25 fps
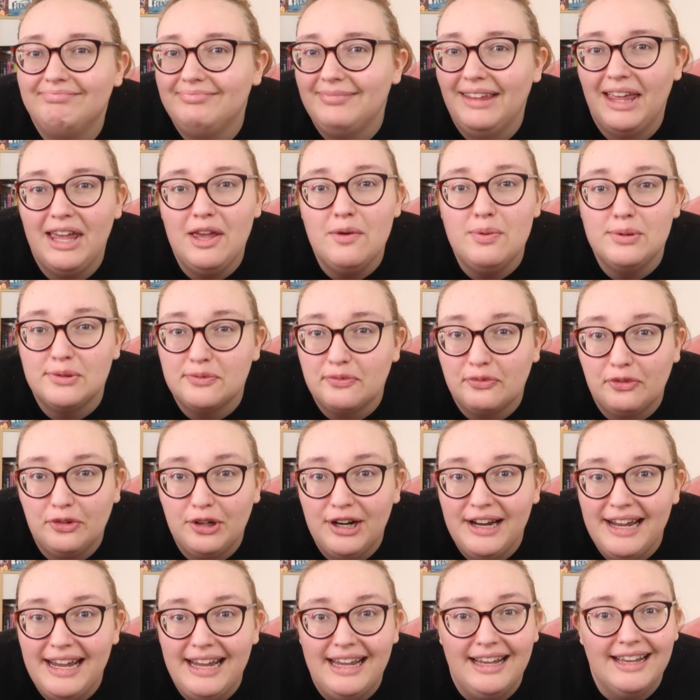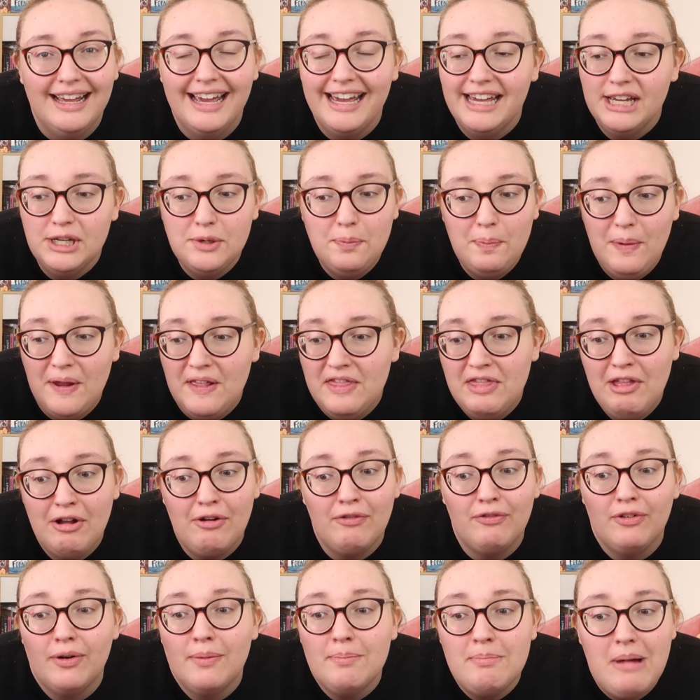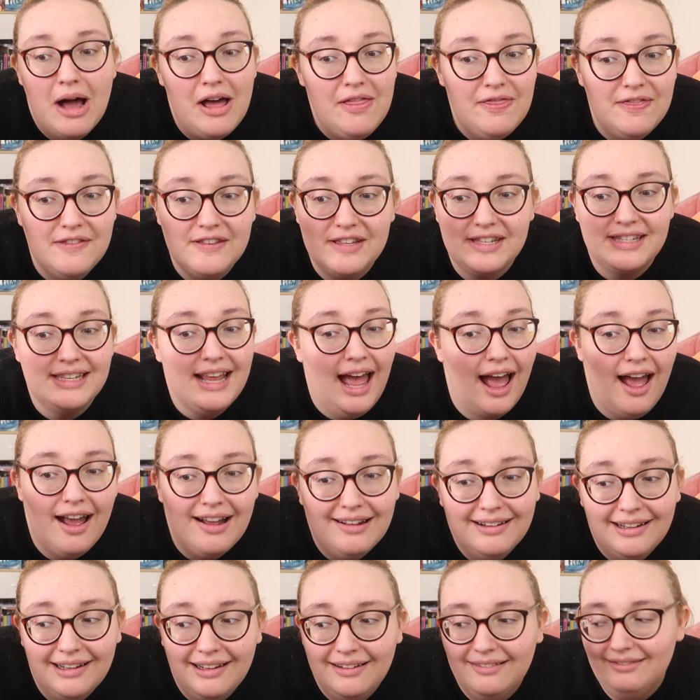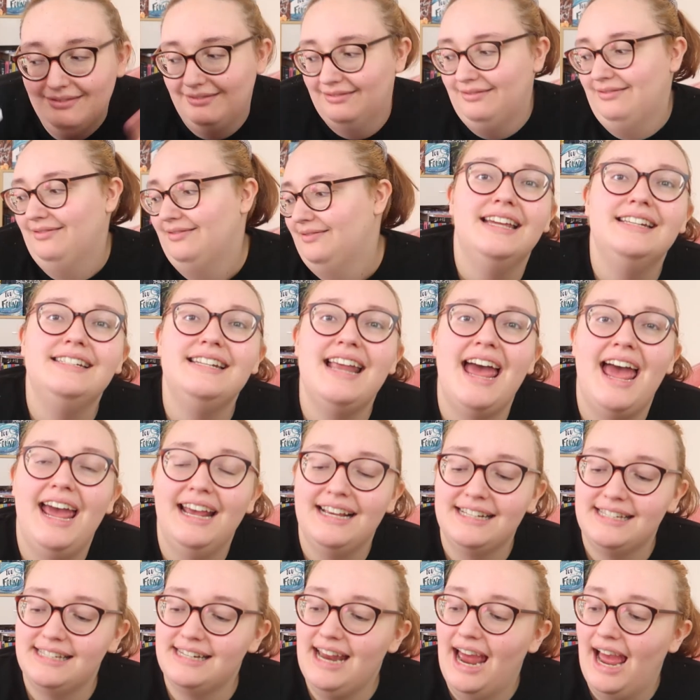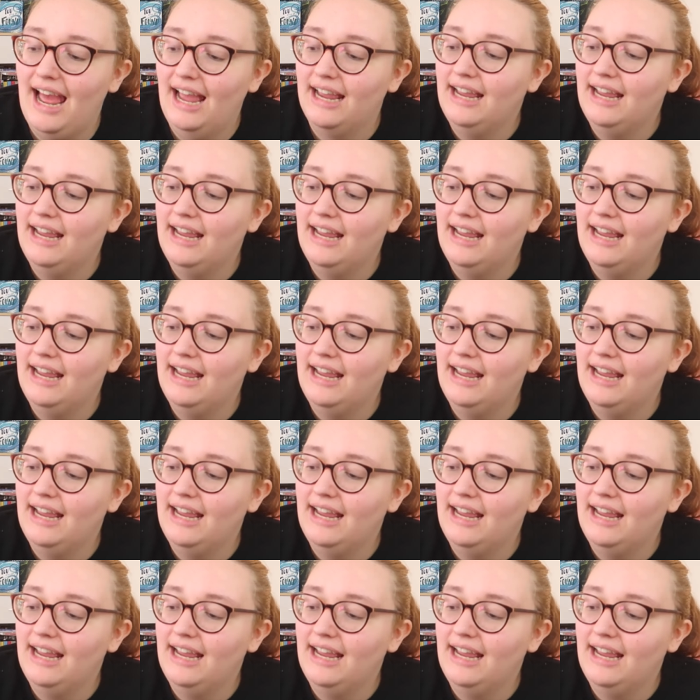it was free. It had been there for months. Next, I